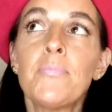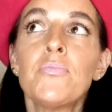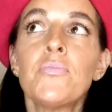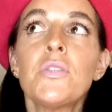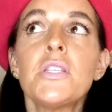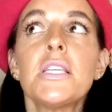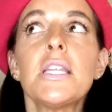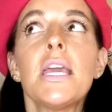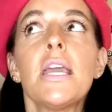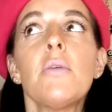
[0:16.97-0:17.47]

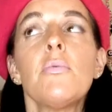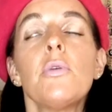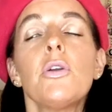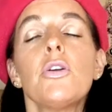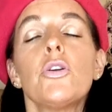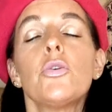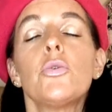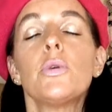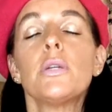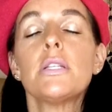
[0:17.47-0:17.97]
Today we
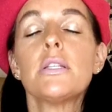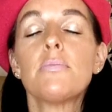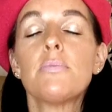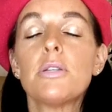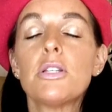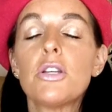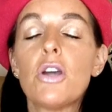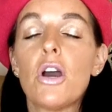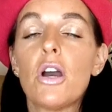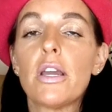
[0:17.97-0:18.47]
are going to be
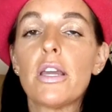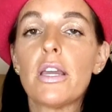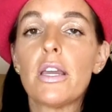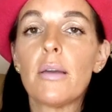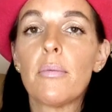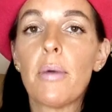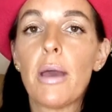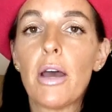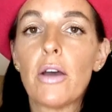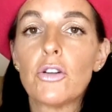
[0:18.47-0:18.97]
talking
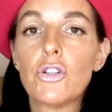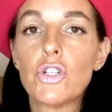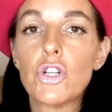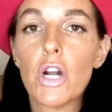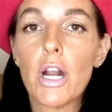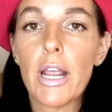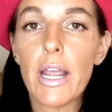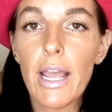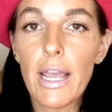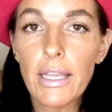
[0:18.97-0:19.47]
about
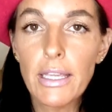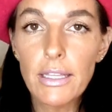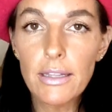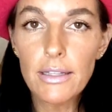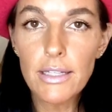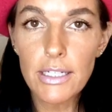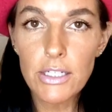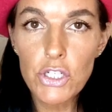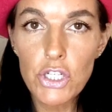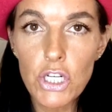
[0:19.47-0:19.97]

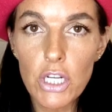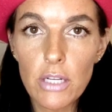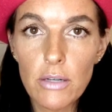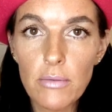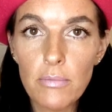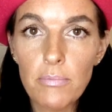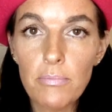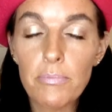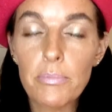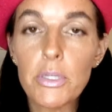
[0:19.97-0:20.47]

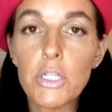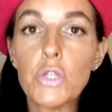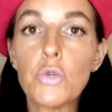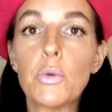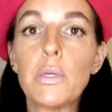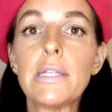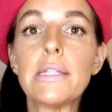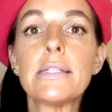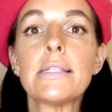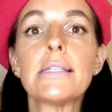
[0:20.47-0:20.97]
triangulation
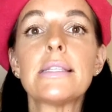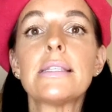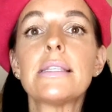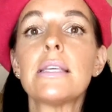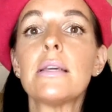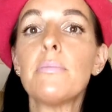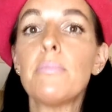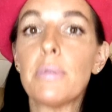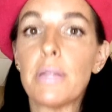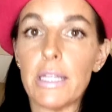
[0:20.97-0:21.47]
between
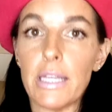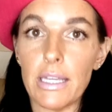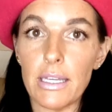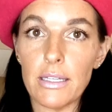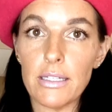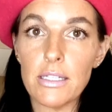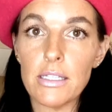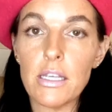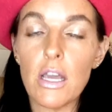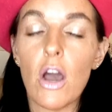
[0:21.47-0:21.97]

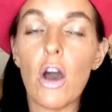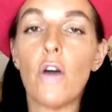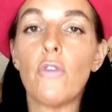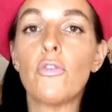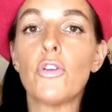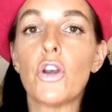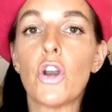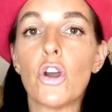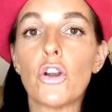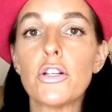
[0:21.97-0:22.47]
siblings of
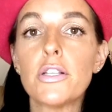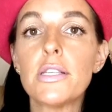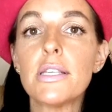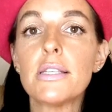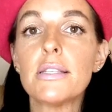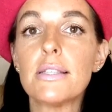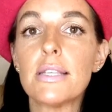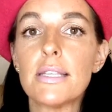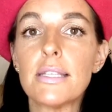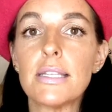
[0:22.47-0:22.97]

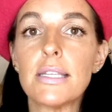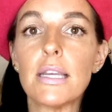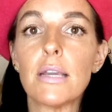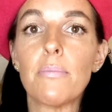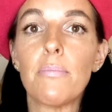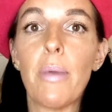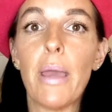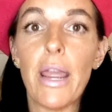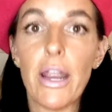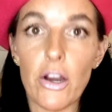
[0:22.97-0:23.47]

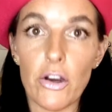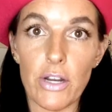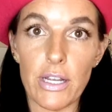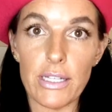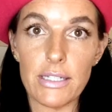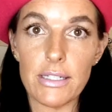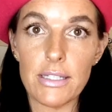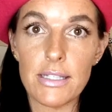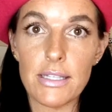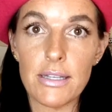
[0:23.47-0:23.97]
narcissistic
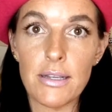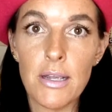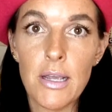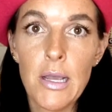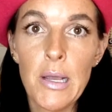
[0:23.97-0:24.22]
parents.